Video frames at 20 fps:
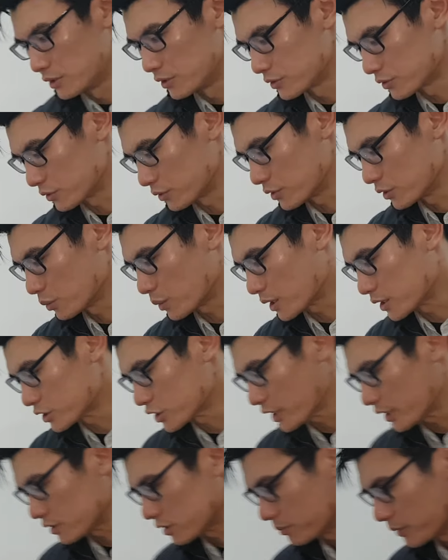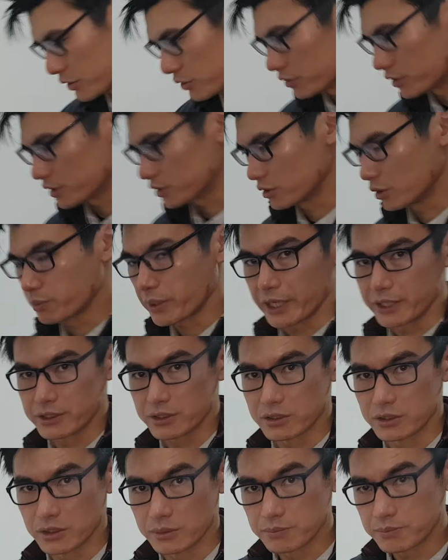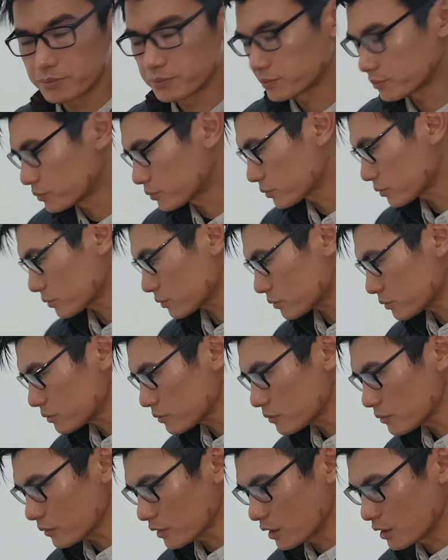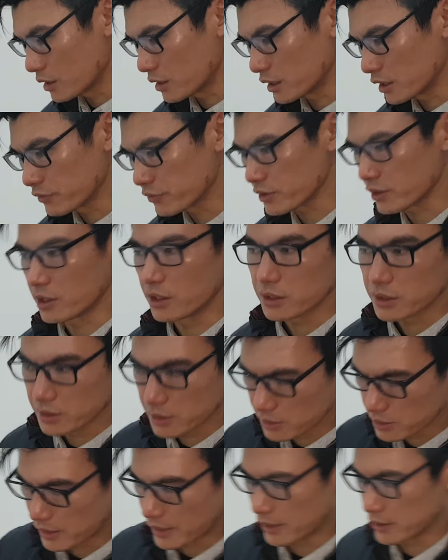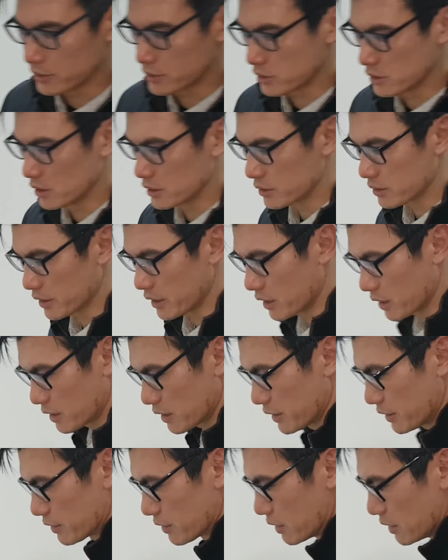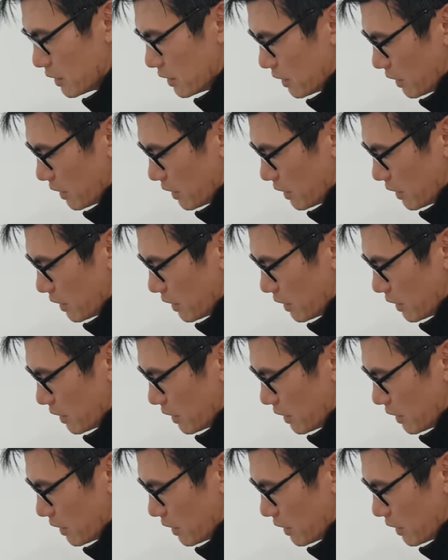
so you want to check to make sure there's no paint in them. And if there are, add it to this to get it clean.